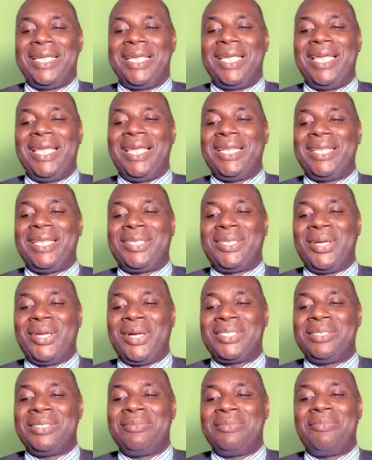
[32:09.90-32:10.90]
It
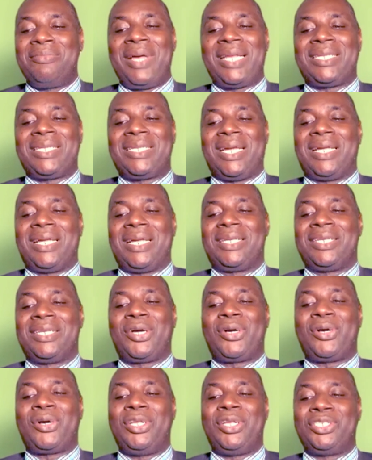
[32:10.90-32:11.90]
doesn't matter
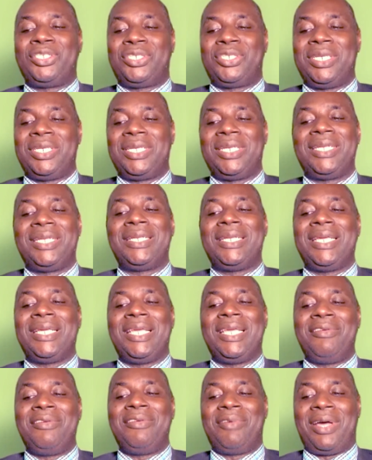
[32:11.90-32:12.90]
the country,
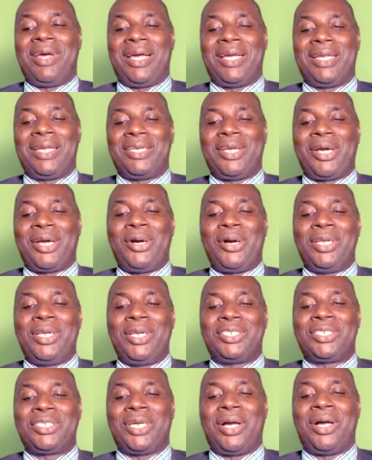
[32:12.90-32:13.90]
the era, the
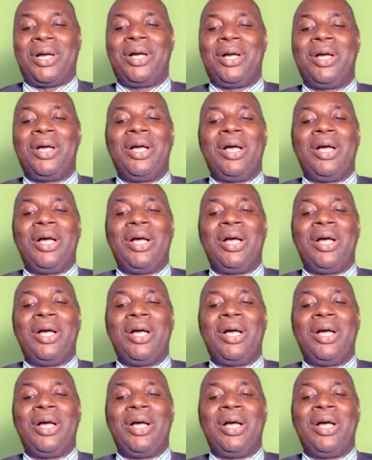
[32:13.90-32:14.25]
culture,